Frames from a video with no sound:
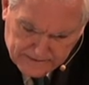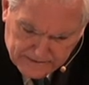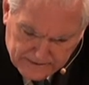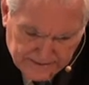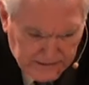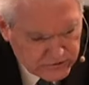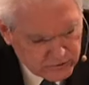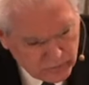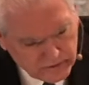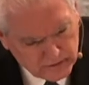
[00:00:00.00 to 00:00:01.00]
And here's
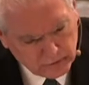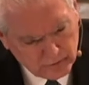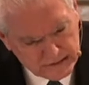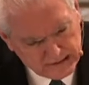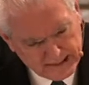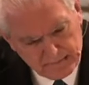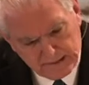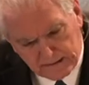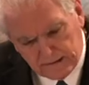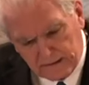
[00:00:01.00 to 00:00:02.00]
what the Lord has led
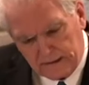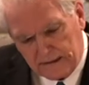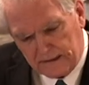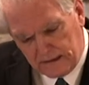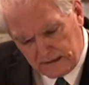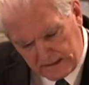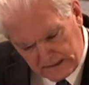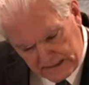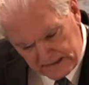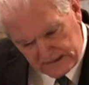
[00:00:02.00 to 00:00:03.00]
me and
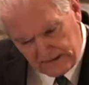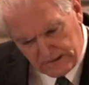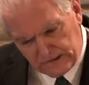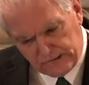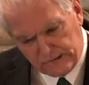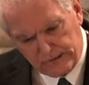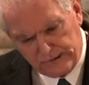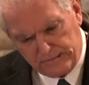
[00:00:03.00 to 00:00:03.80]
considered as Christian.